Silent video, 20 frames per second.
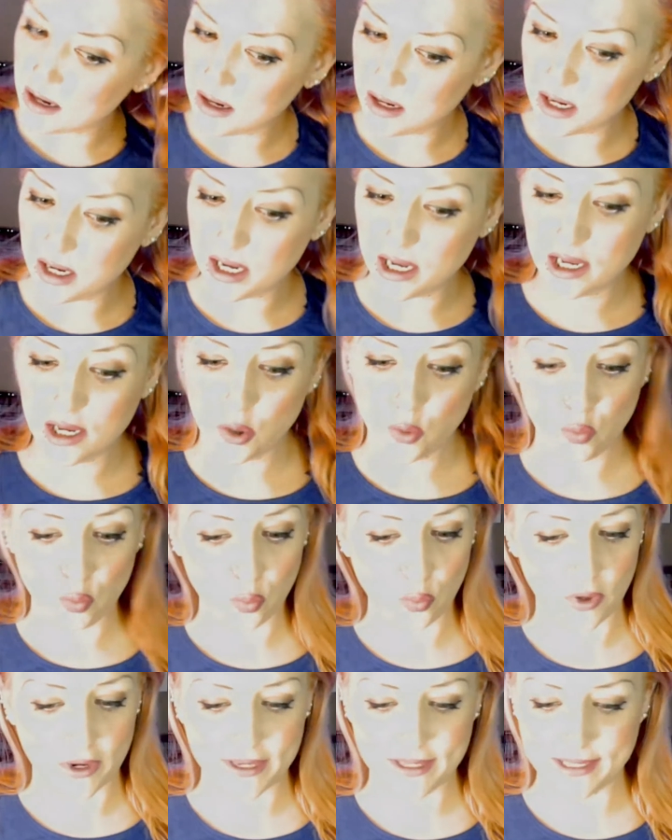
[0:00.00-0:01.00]
on
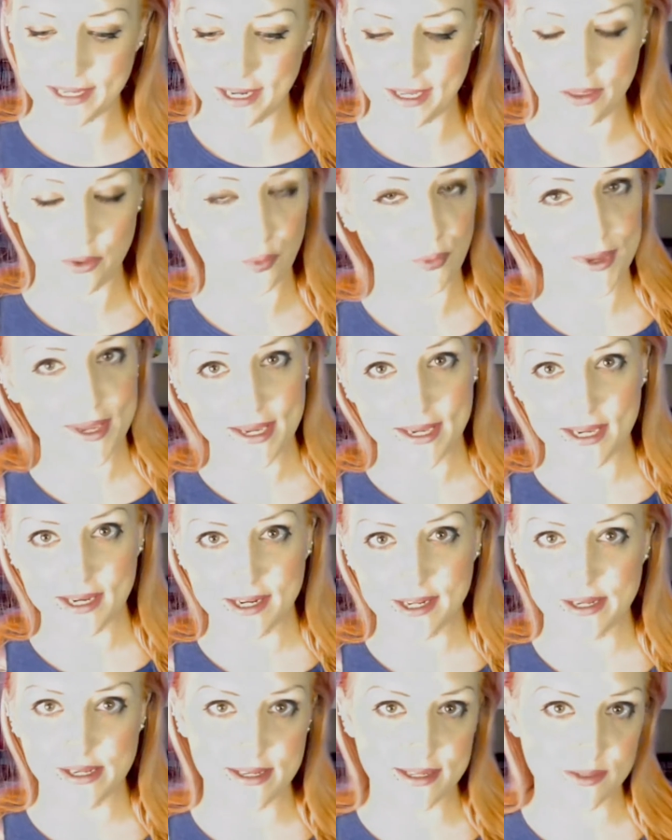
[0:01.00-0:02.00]
what day of the week it
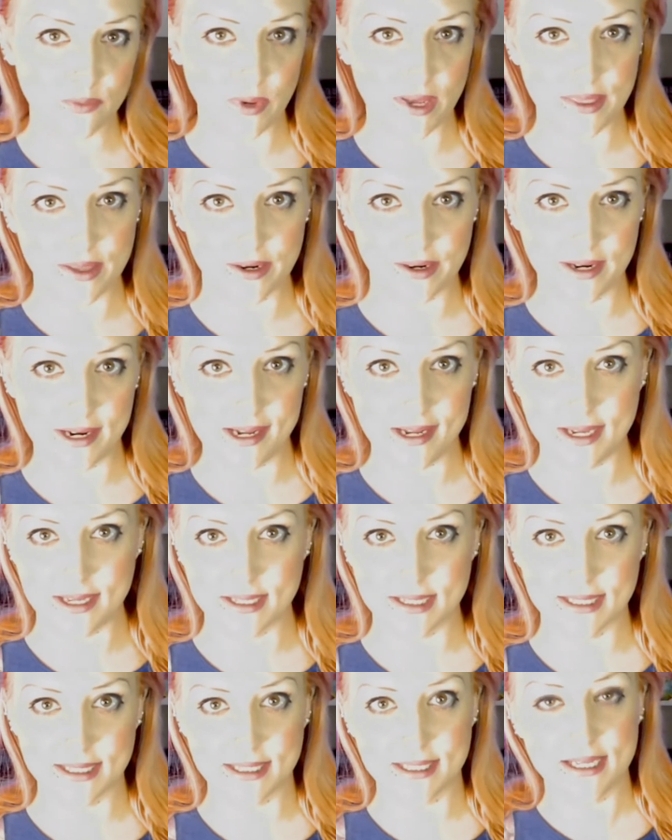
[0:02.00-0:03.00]
is, whether
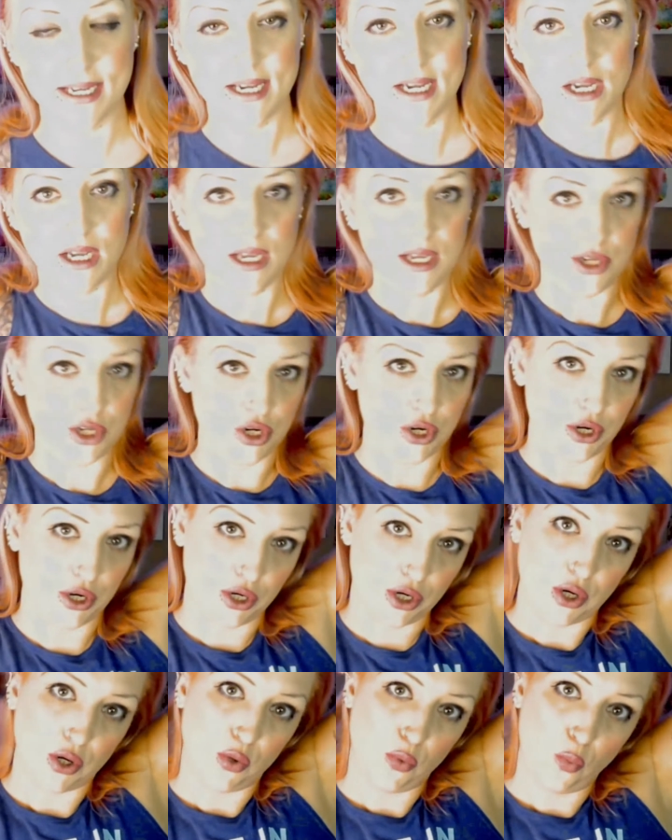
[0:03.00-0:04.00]
it's
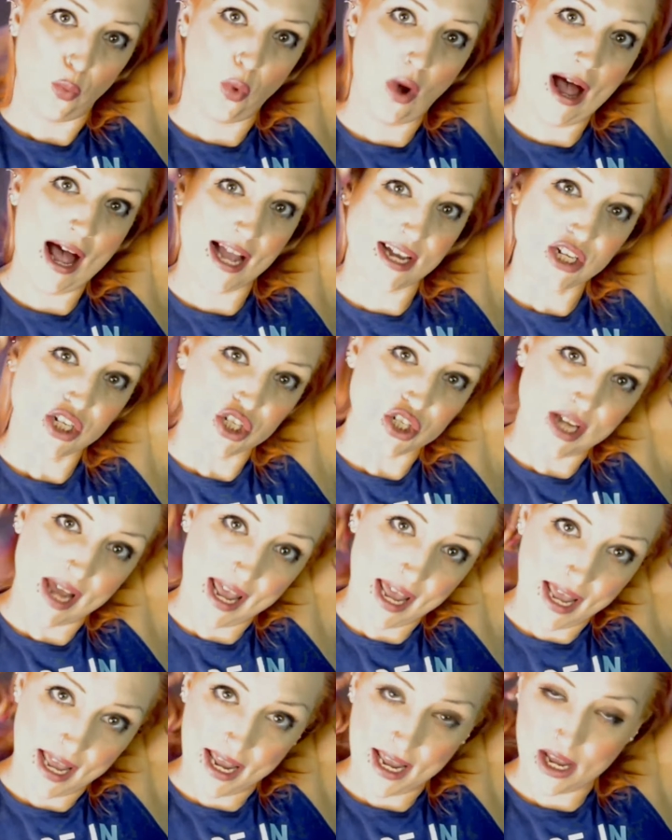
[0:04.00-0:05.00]
your wash
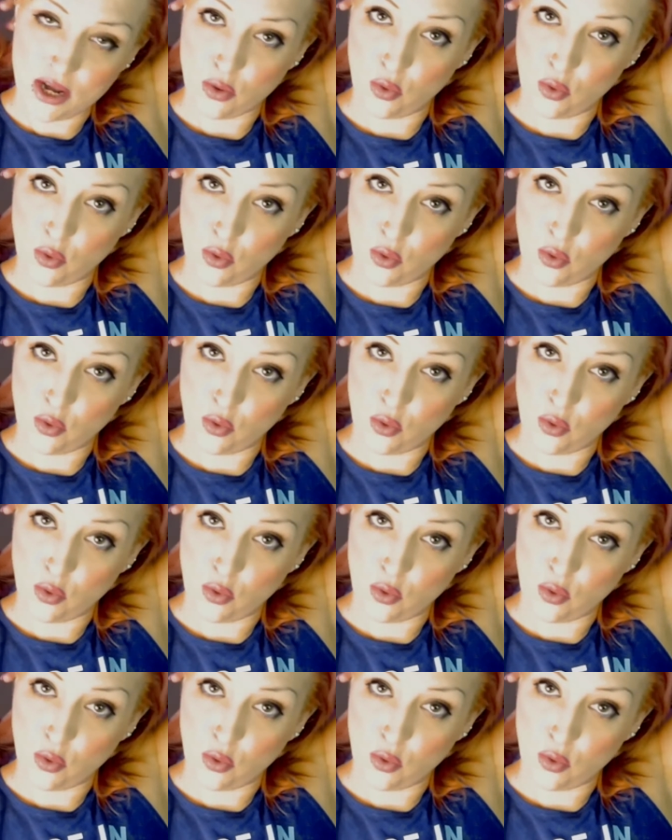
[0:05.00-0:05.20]
day